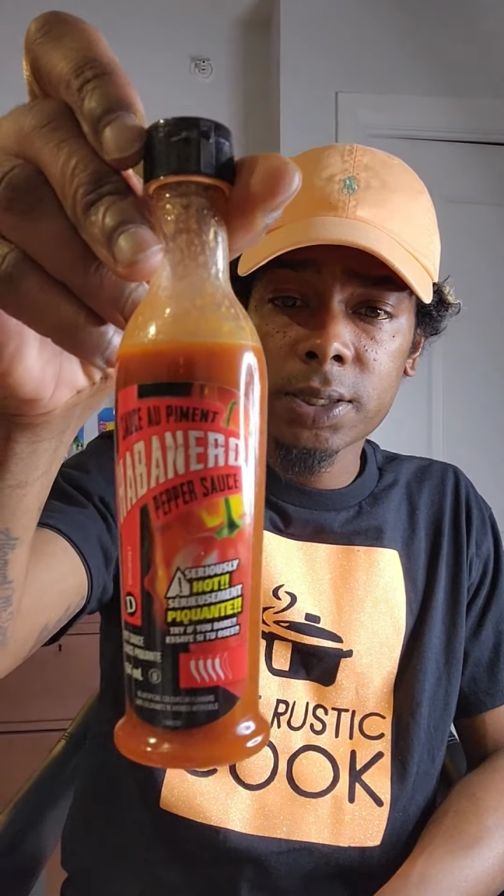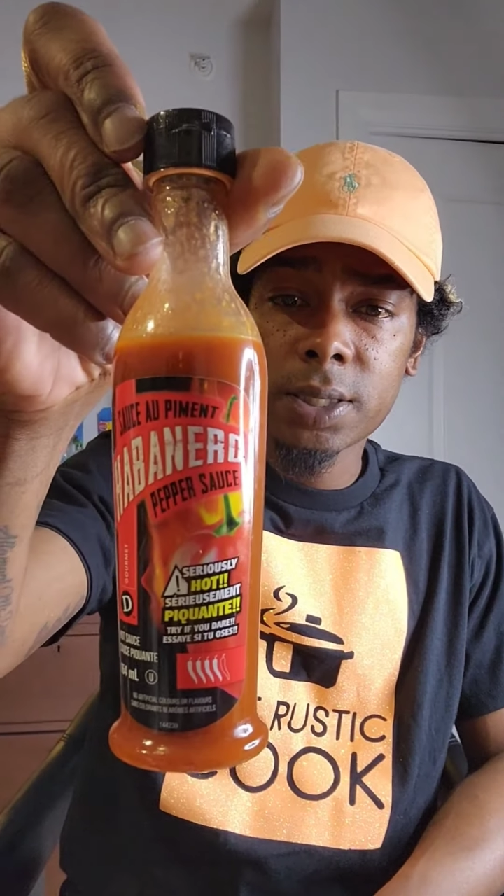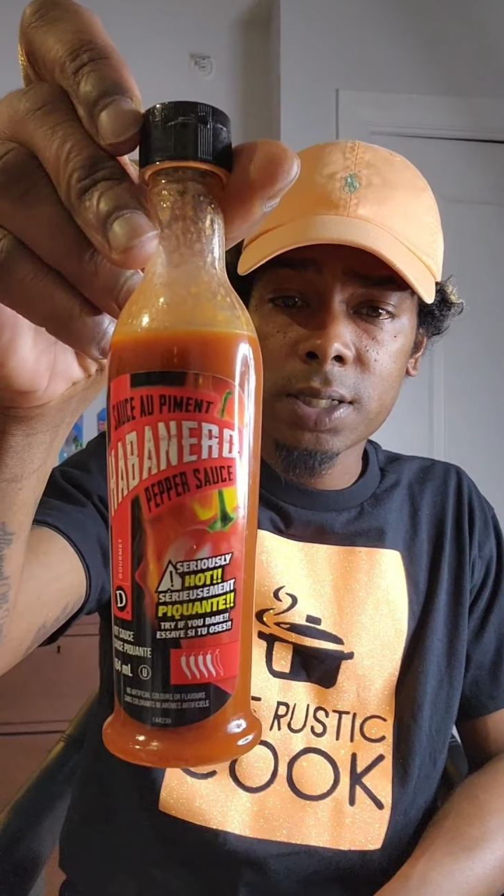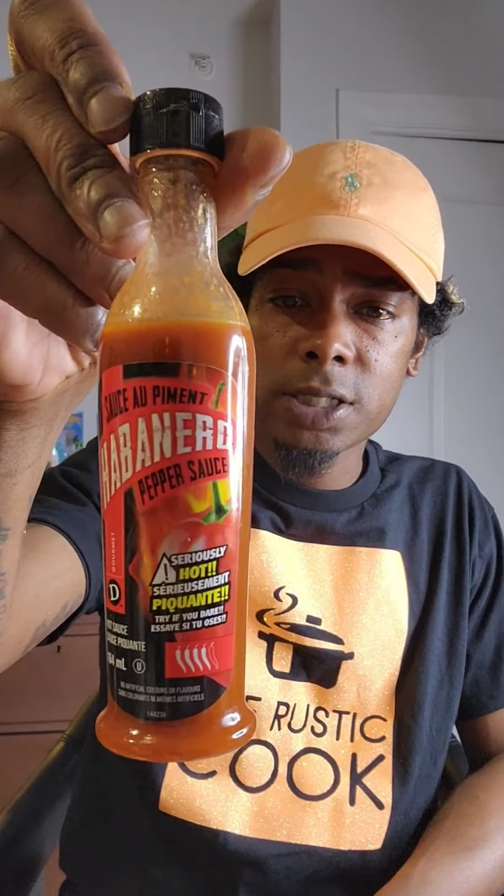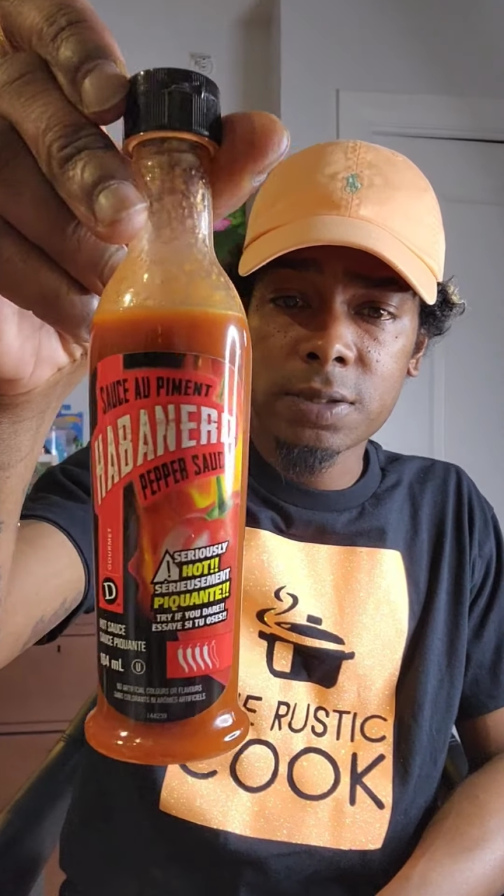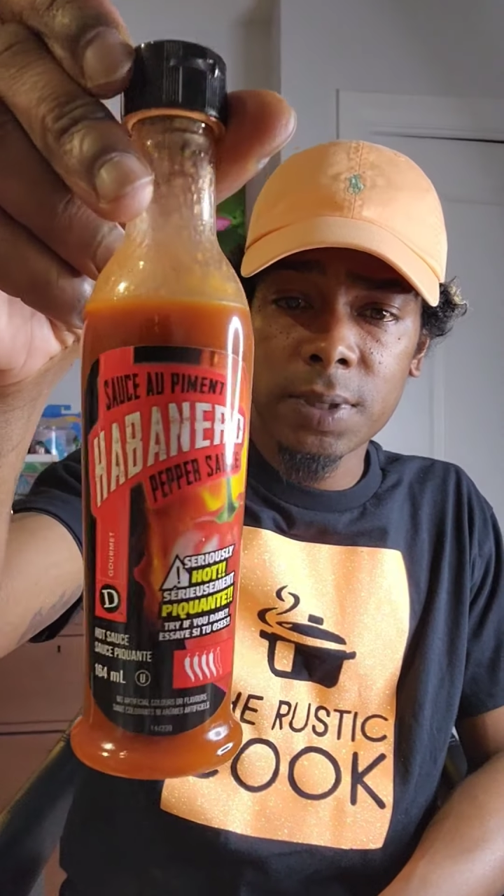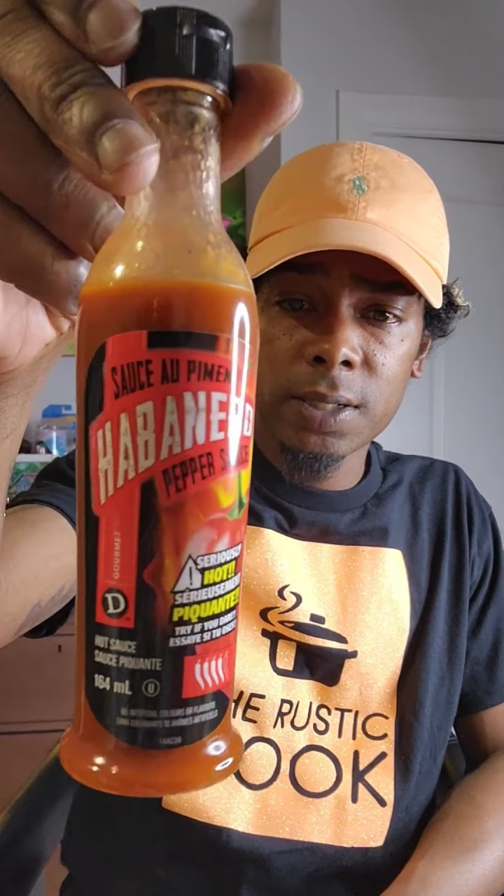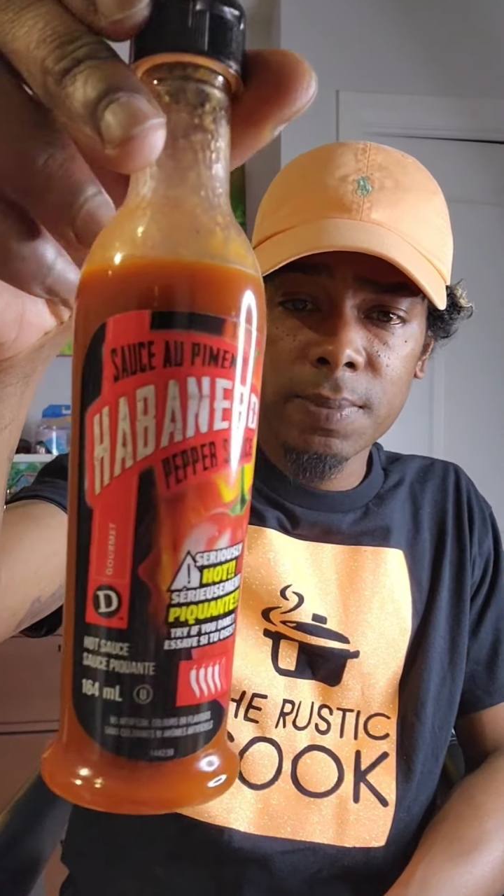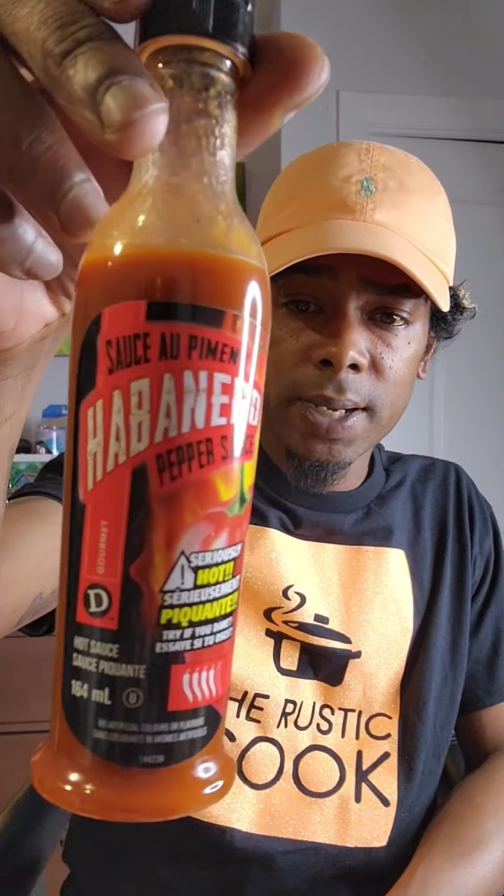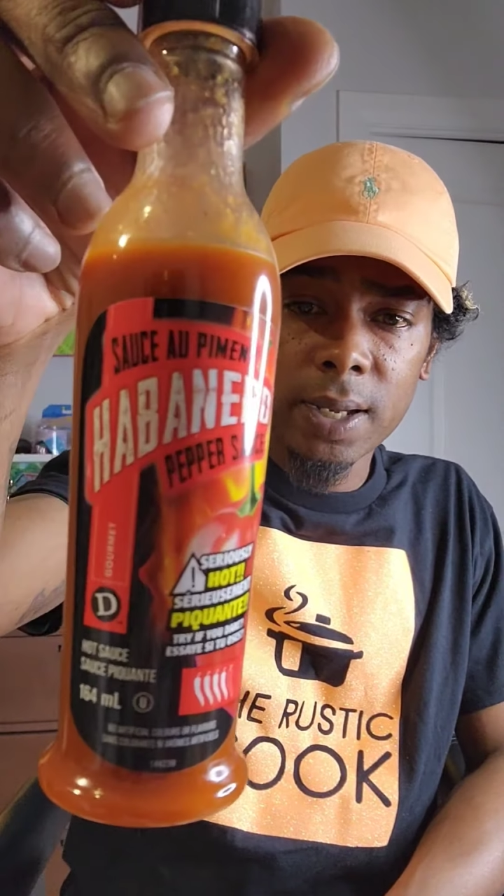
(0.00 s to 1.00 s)
sauce is
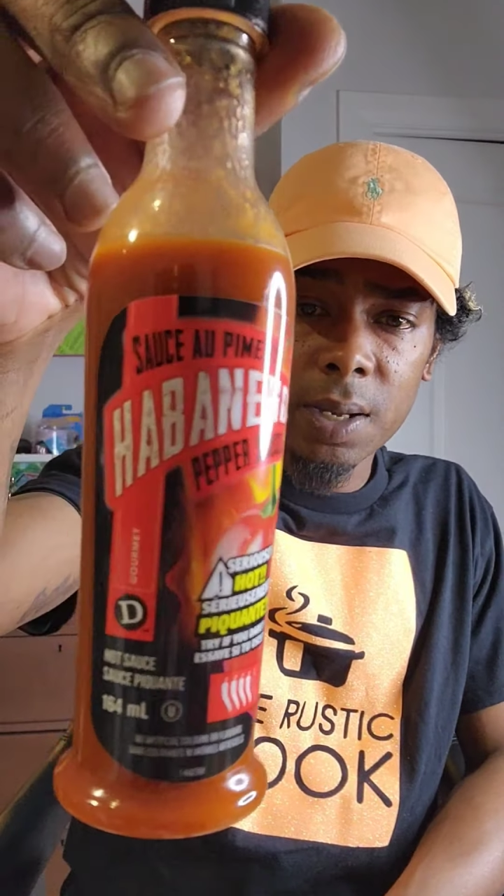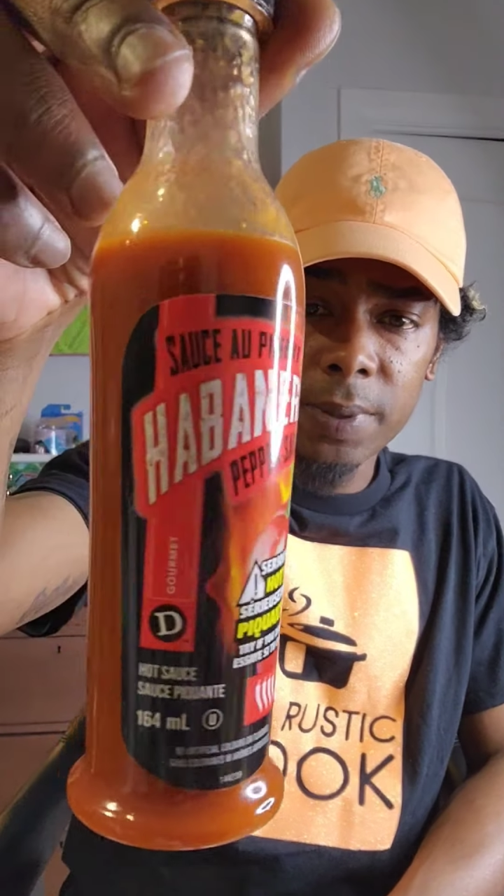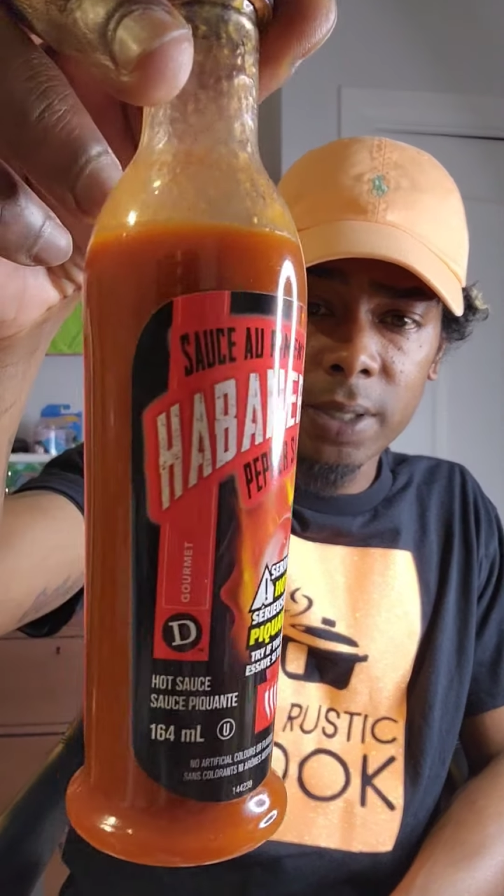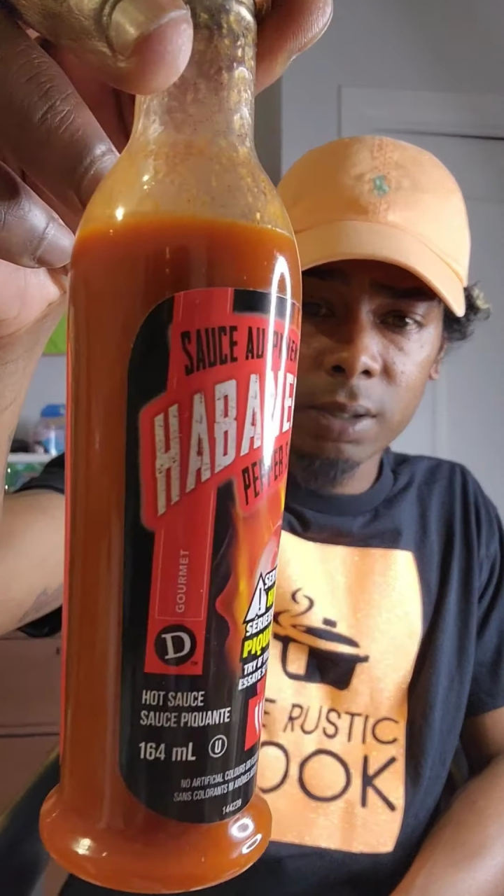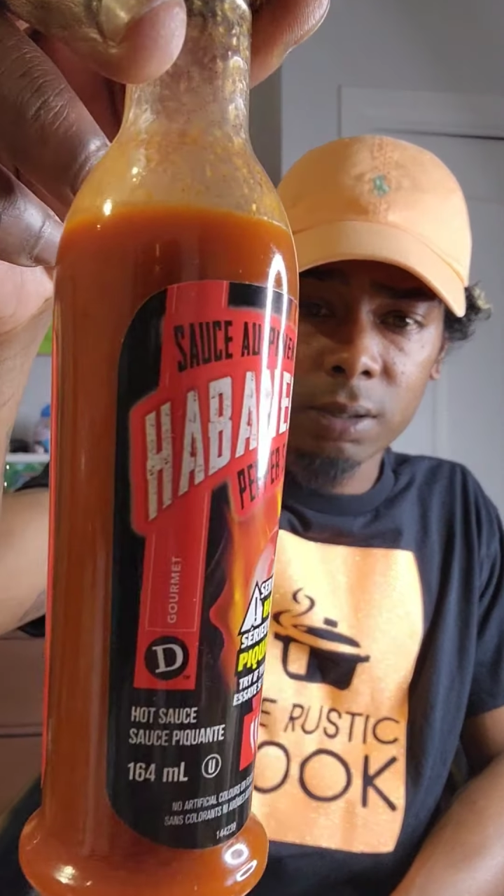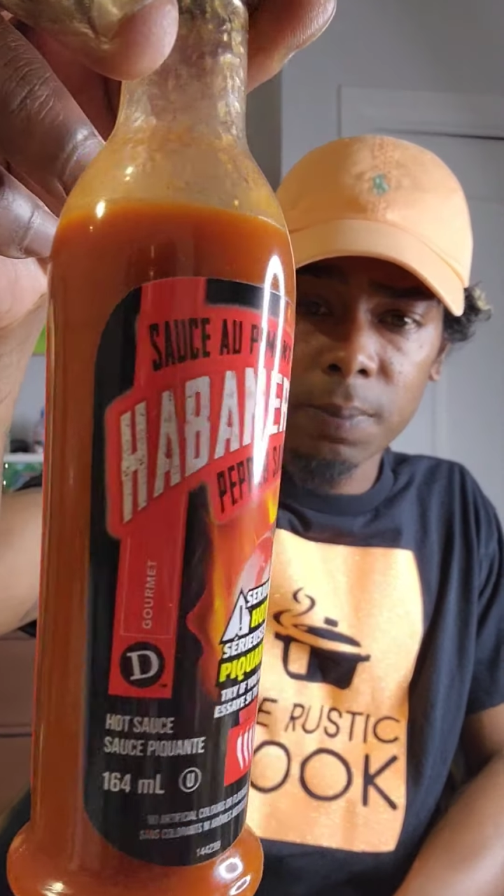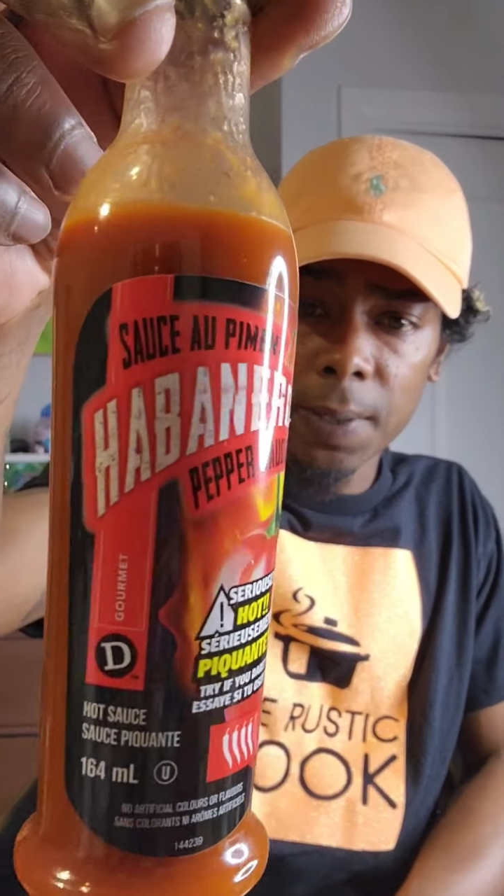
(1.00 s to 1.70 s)
made by habanero